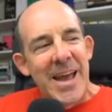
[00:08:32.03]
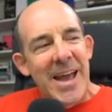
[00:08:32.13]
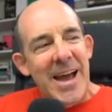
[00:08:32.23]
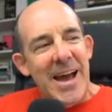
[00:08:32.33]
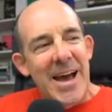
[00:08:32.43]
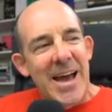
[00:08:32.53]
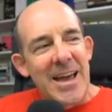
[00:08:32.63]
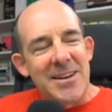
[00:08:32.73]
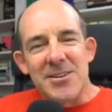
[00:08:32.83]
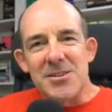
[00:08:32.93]
Uh,
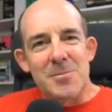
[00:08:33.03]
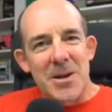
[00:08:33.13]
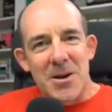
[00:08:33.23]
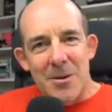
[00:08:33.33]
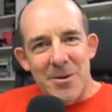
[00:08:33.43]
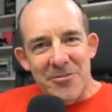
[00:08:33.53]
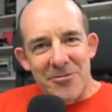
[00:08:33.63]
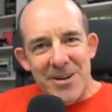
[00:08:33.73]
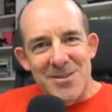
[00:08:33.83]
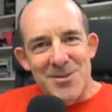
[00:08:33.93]
it doesn't matter how many
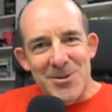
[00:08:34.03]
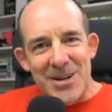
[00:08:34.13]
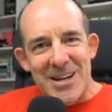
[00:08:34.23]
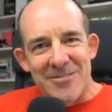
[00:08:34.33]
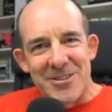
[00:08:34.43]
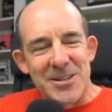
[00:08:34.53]
friends you have.